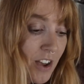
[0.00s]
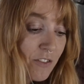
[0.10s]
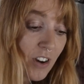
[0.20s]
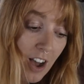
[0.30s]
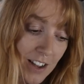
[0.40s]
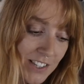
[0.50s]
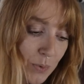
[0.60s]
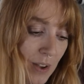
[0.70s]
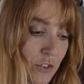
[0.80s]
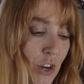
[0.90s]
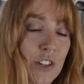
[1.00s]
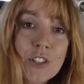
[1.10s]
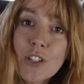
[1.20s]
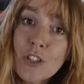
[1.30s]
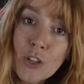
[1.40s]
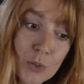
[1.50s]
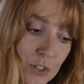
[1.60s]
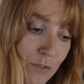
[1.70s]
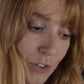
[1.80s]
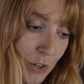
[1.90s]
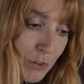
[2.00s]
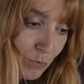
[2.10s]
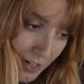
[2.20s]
For us, we have chosen to the Dalton for those